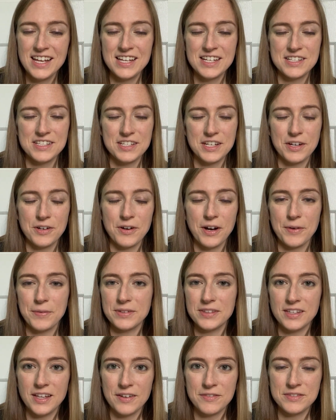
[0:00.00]
So I
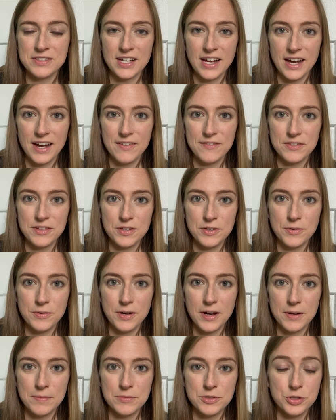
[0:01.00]
would love to have you
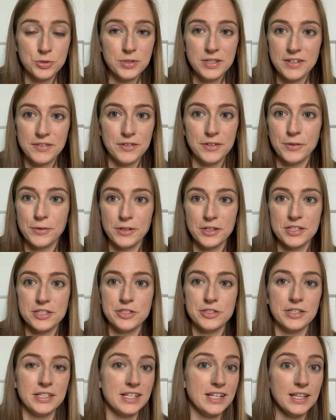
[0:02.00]
join if you are
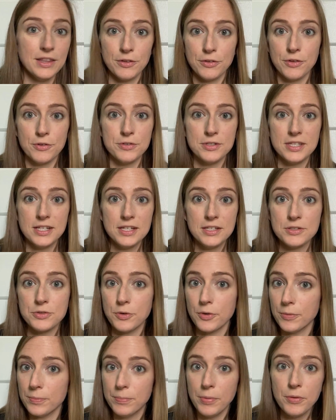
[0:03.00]
interested in either of those things
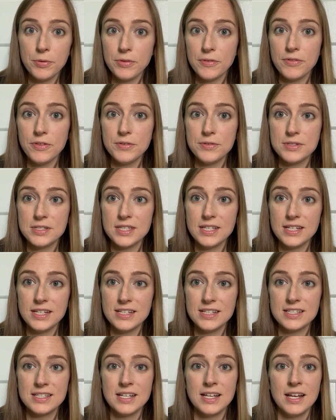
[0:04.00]
or both of those
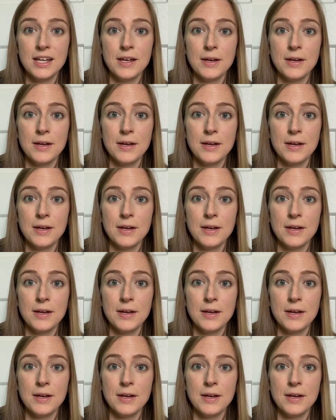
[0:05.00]
things.